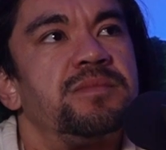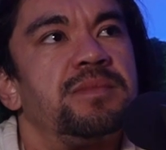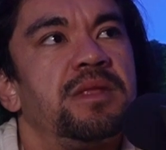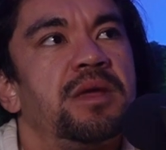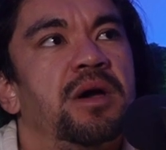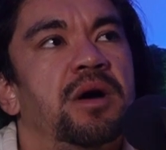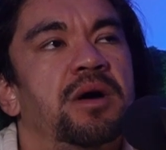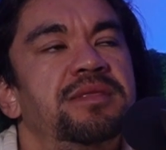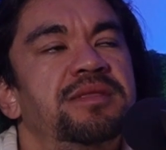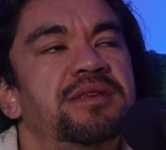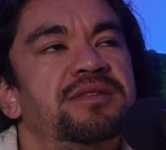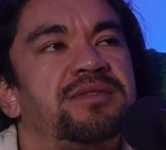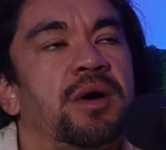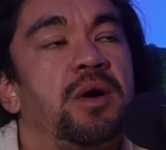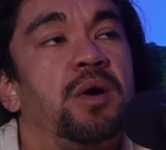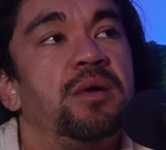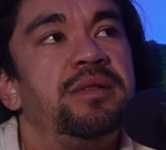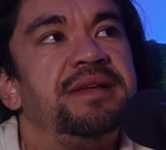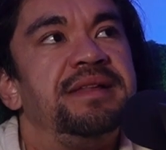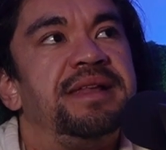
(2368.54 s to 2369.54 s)
on this
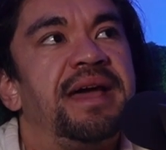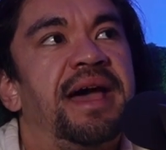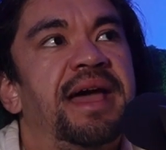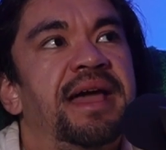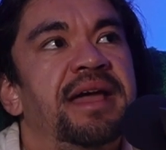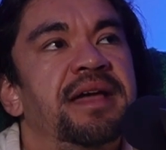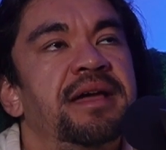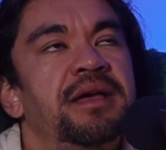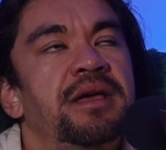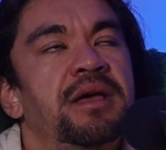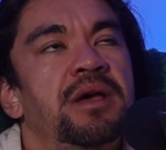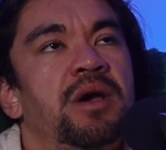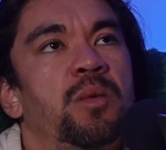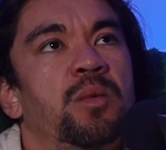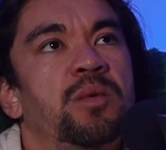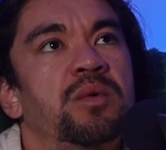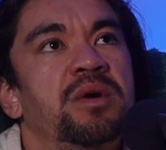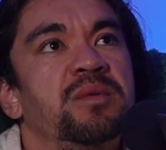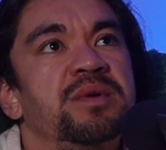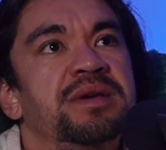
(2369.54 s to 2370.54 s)
holy day,
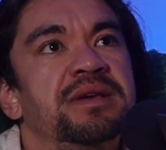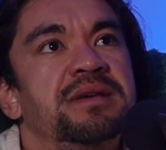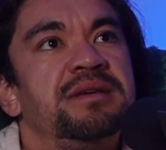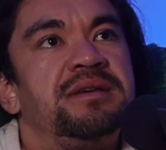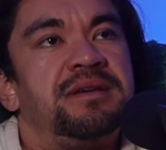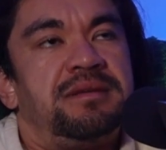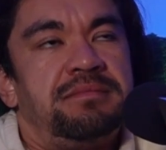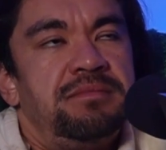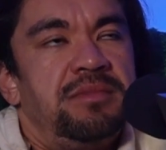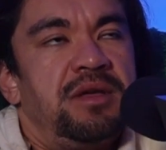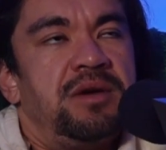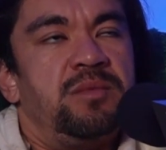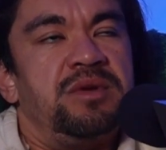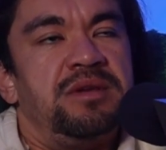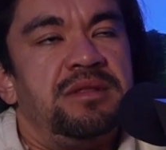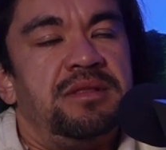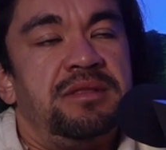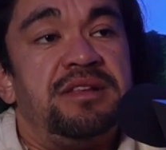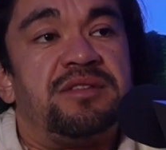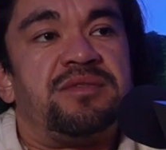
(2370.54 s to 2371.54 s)
where we
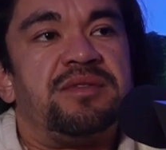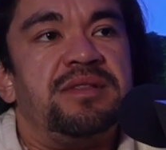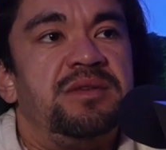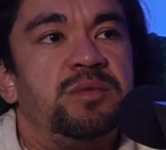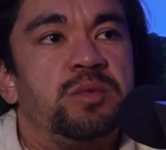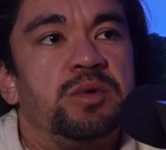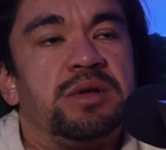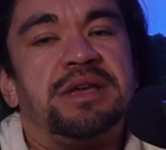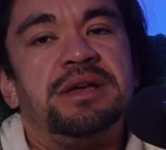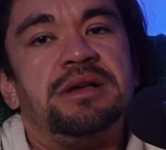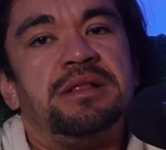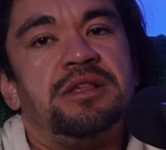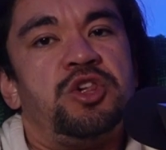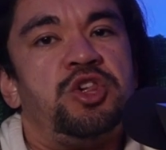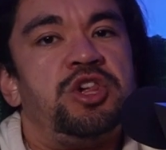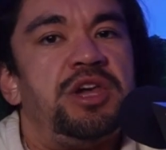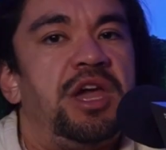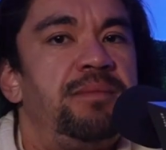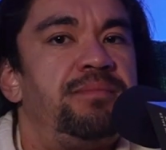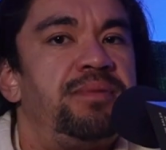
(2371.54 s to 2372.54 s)
literally will kill a
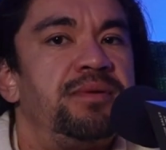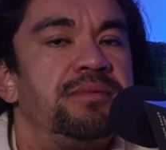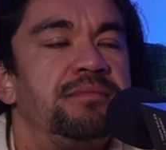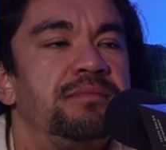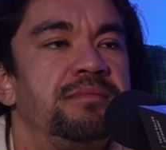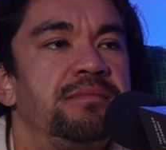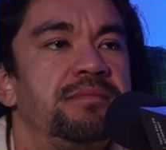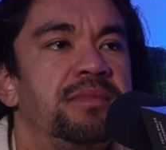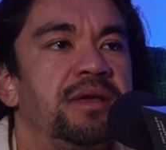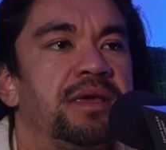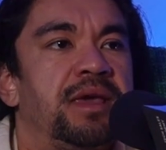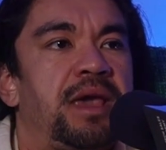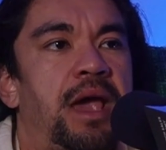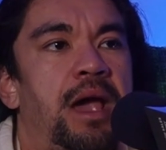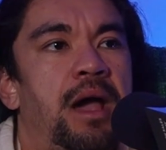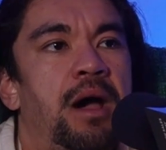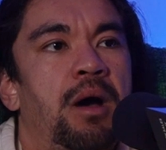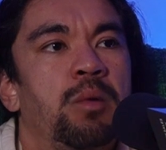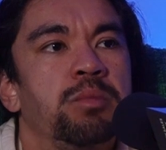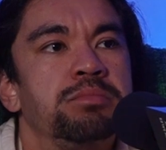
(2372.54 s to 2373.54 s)
sheep, a
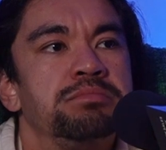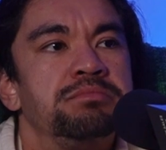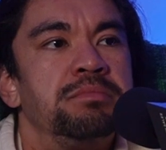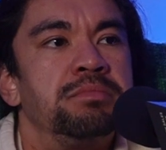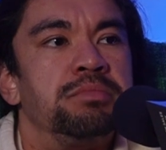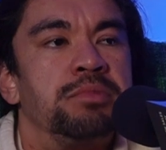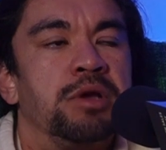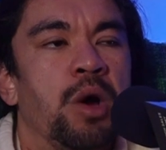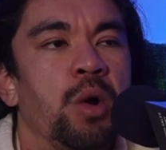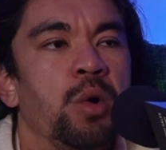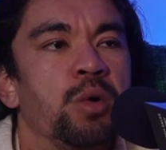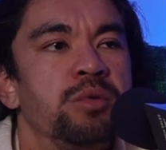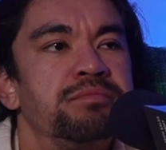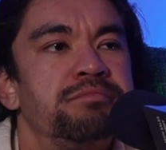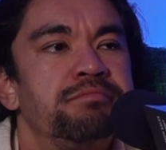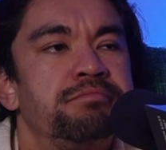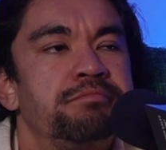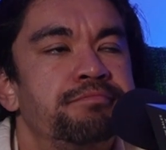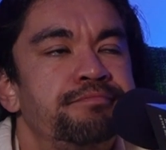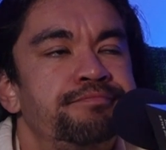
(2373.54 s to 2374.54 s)
cow,
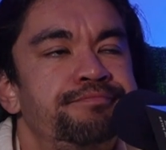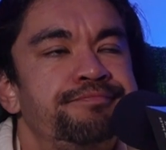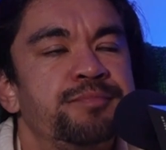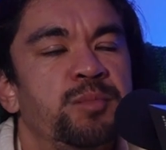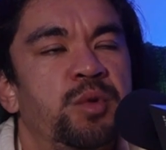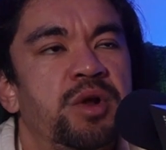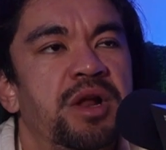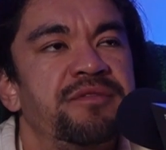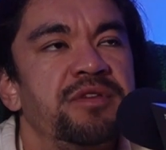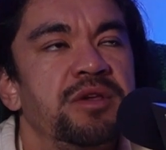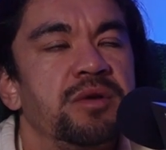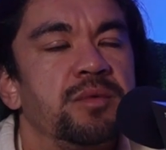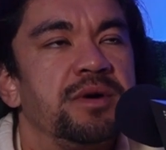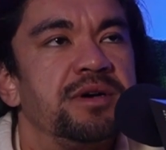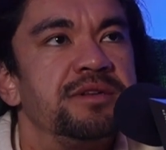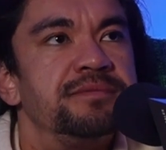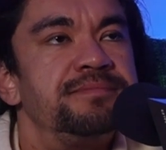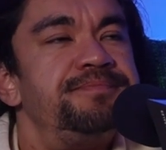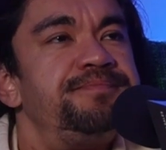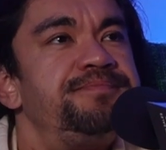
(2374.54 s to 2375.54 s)
goat, whatever you
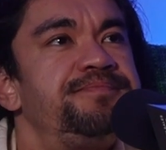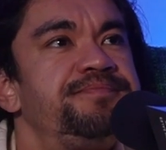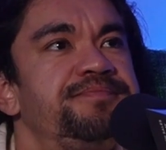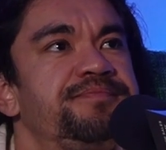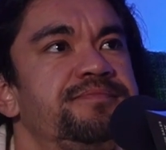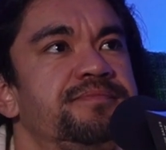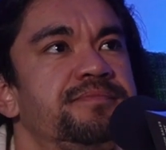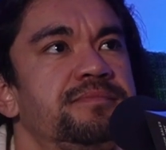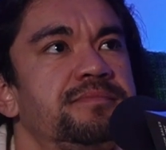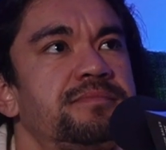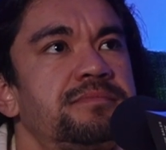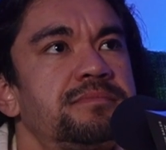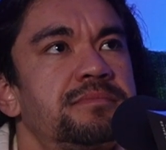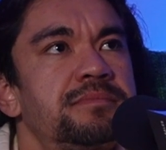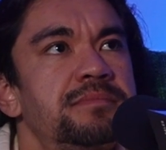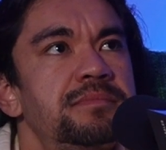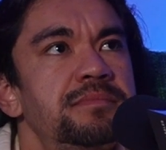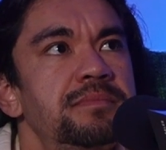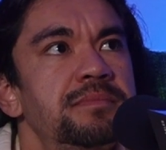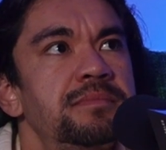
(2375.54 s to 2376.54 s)
want.
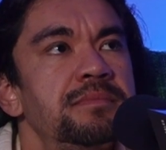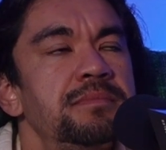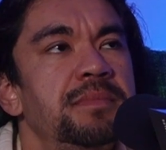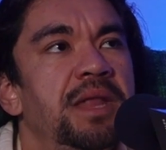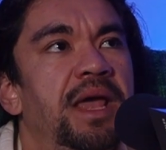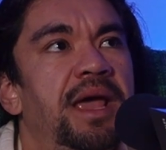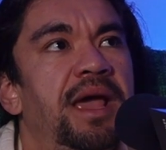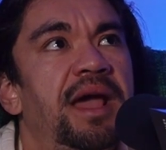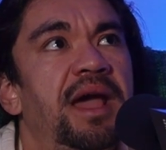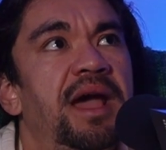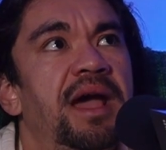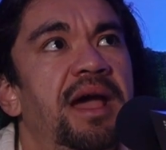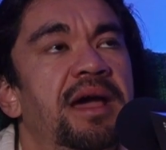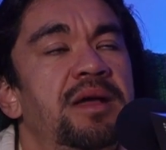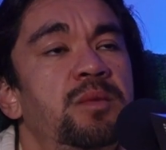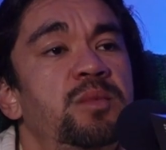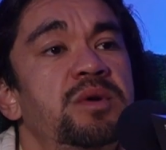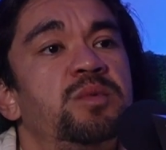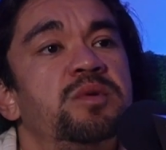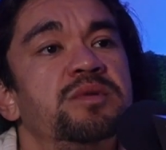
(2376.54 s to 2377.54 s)

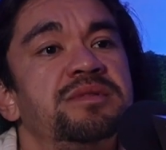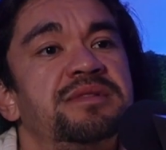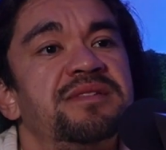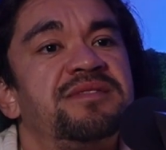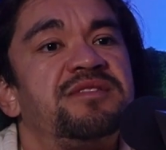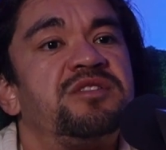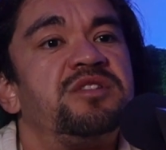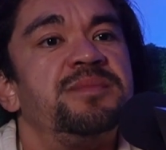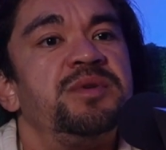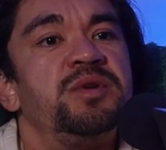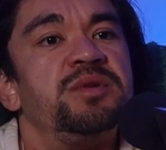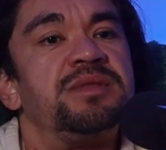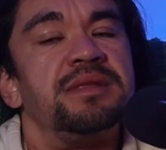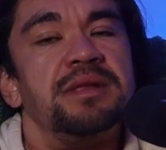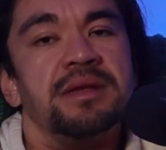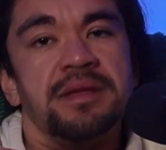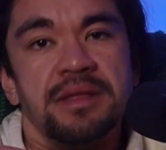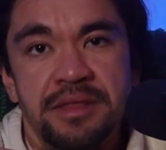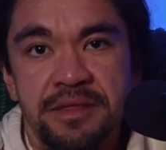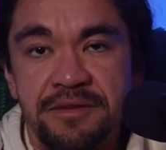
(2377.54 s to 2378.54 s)
And we will distribute
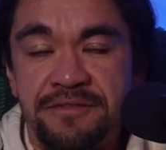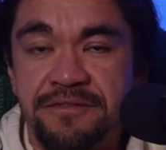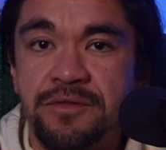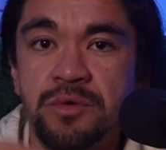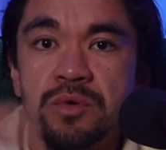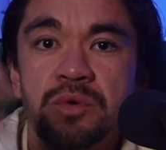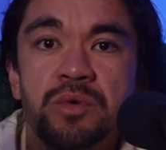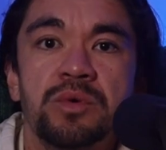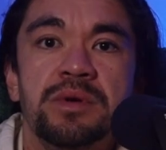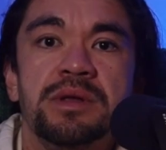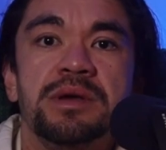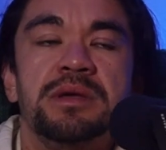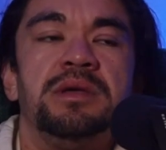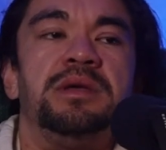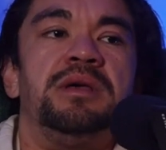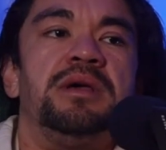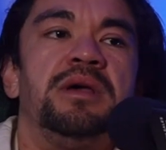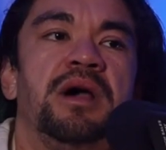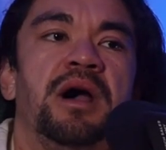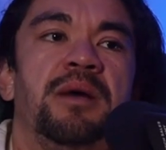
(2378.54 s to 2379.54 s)
the food
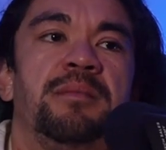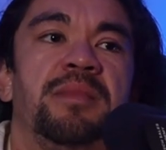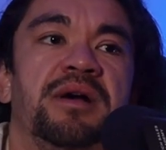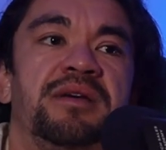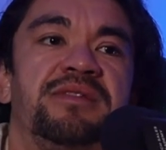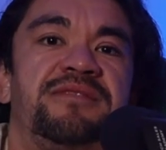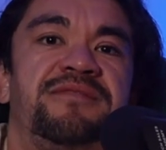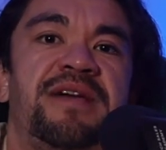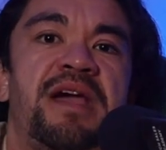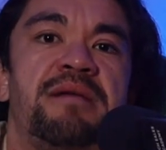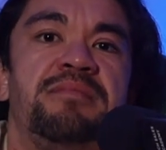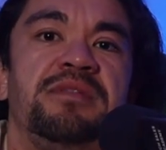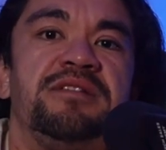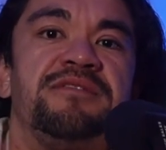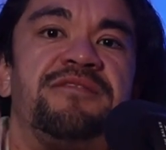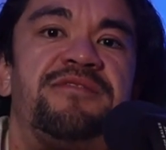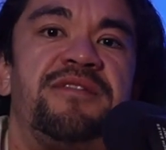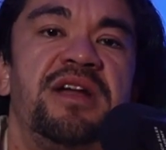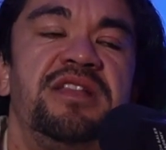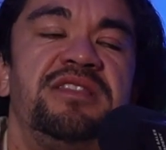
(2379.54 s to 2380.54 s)
amongst family
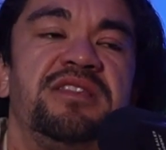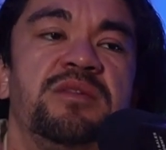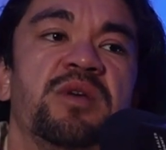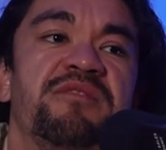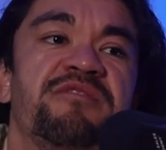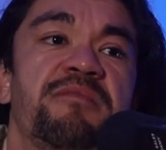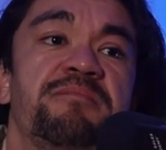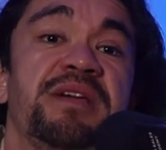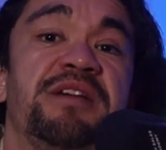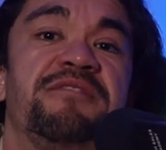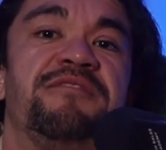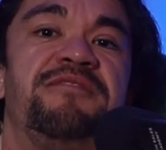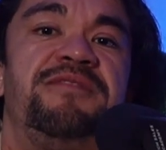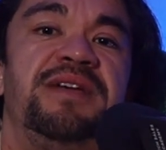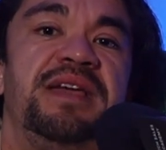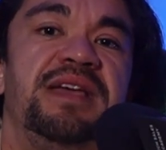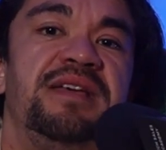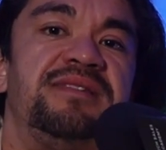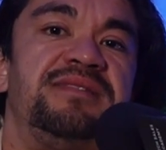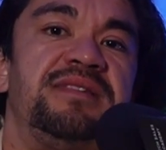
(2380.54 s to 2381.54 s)
and friends, and have a big
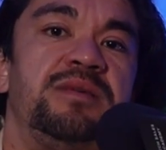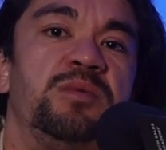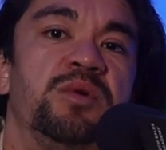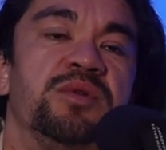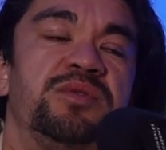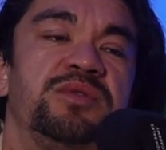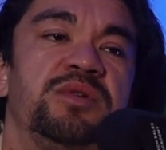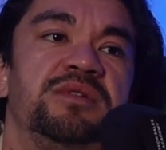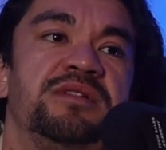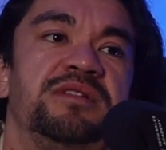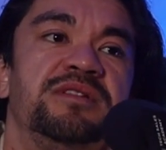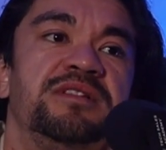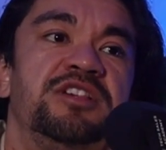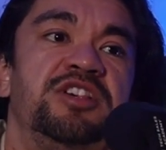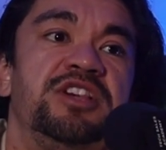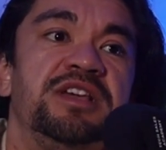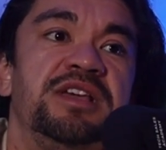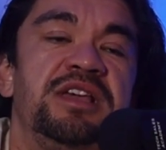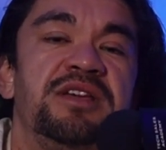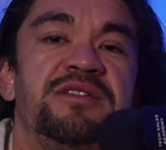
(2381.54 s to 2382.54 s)
feast, and also
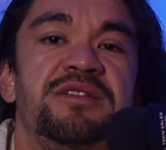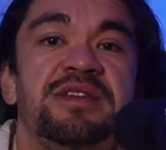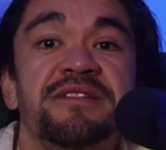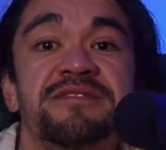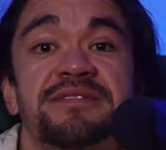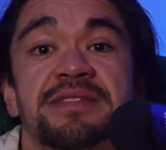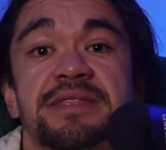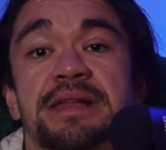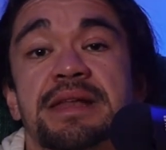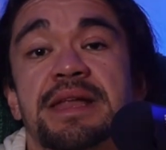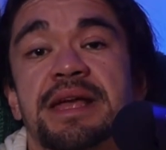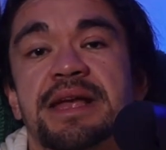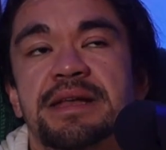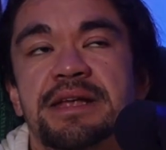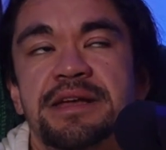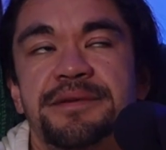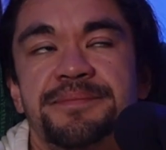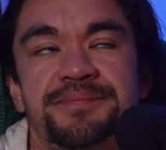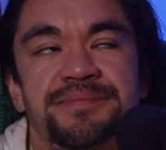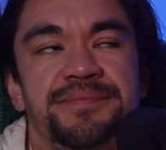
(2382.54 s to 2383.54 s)
give to the
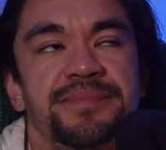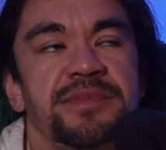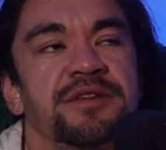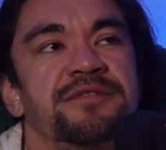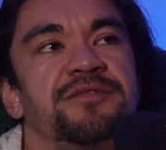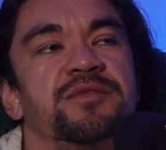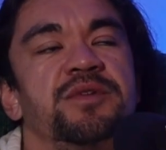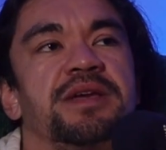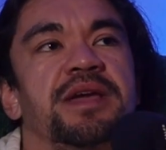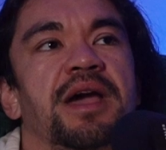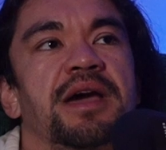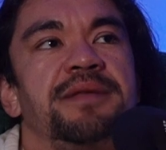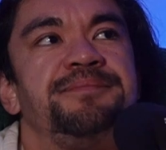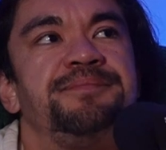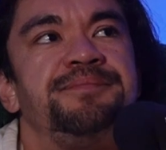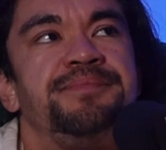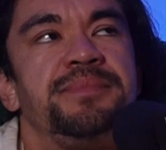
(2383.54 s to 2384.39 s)
needy if we can.